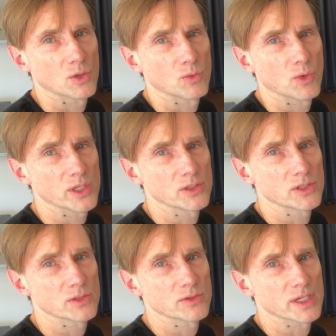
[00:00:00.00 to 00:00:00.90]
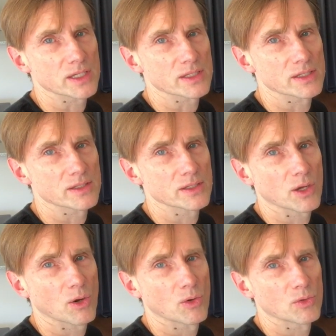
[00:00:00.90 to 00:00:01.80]
When you do this, the
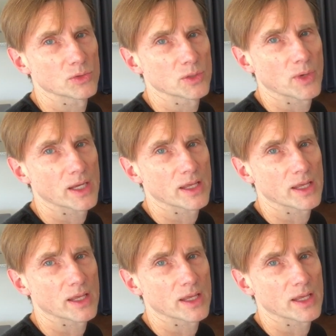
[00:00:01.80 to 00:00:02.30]
only way